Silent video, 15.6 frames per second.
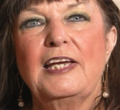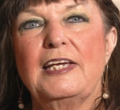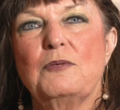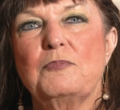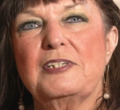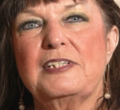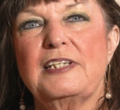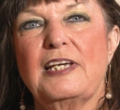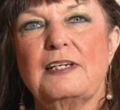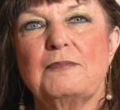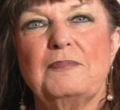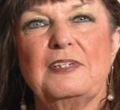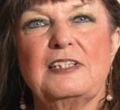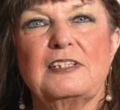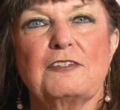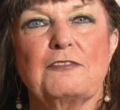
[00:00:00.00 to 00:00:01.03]
he would take
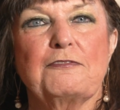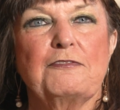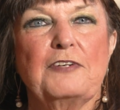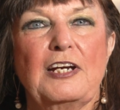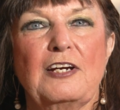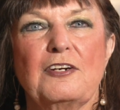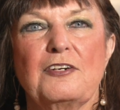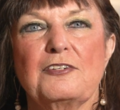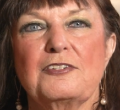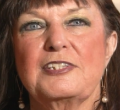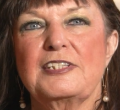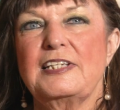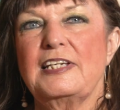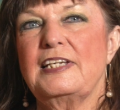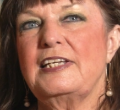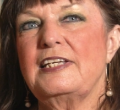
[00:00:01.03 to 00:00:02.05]
me to
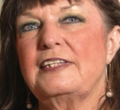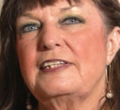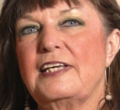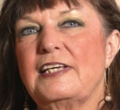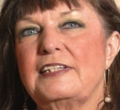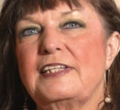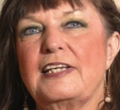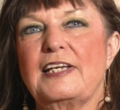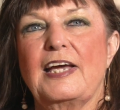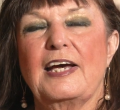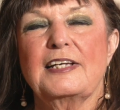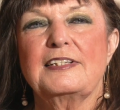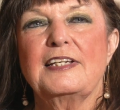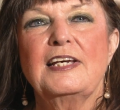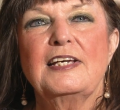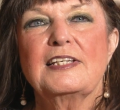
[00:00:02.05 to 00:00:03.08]
fairs, anything that
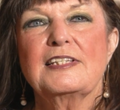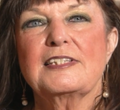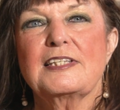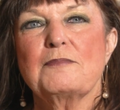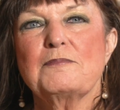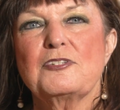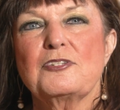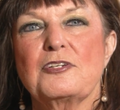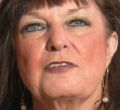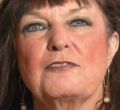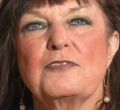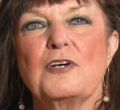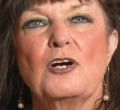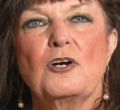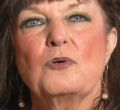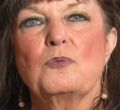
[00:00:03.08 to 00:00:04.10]
had some sort
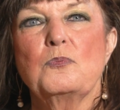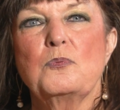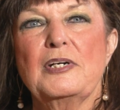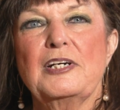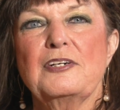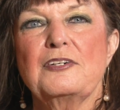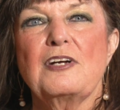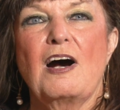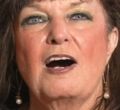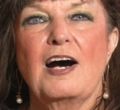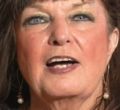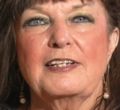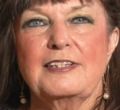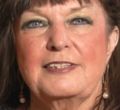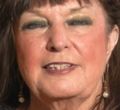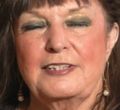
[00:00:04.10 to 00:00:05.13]
of weird
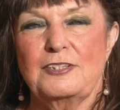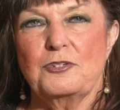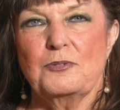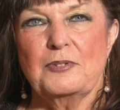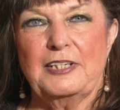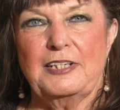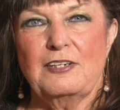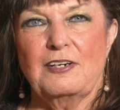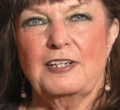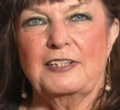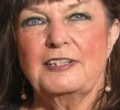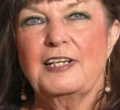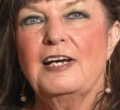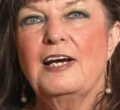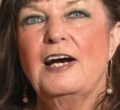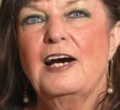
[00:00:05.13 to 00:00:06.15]
oddity going
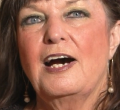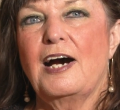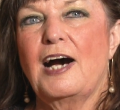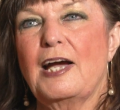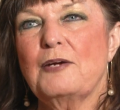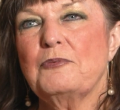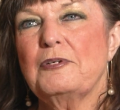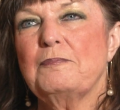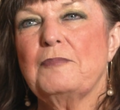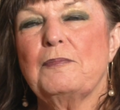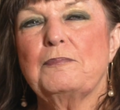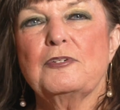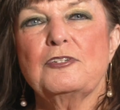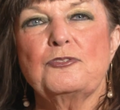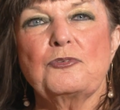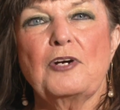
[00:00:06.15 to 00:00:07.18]
on. I
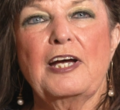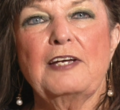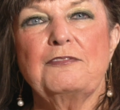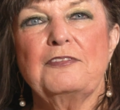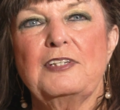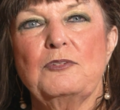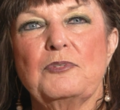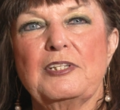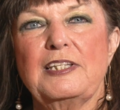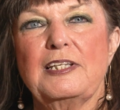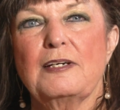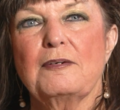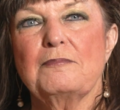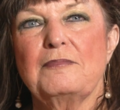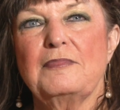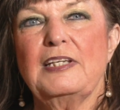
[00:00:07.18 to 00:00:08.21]
remember driving with
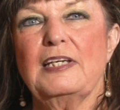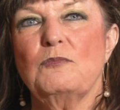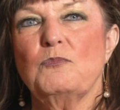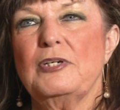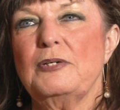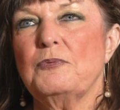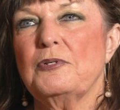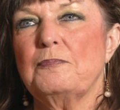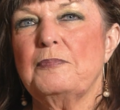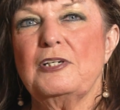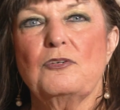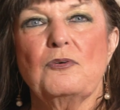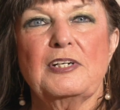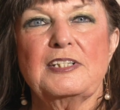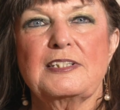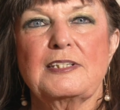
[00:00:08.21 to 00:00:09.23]
him, and we would be
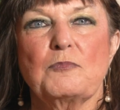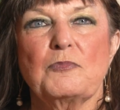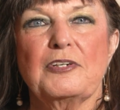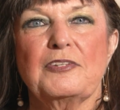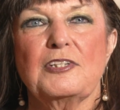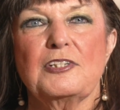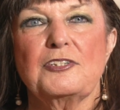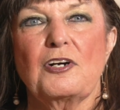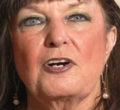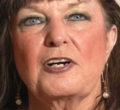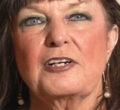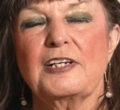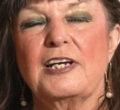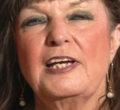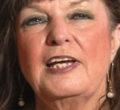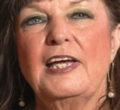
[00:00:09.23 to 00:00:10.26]
going somewhere in the
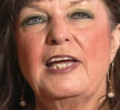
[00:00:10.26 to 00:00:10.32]
dark,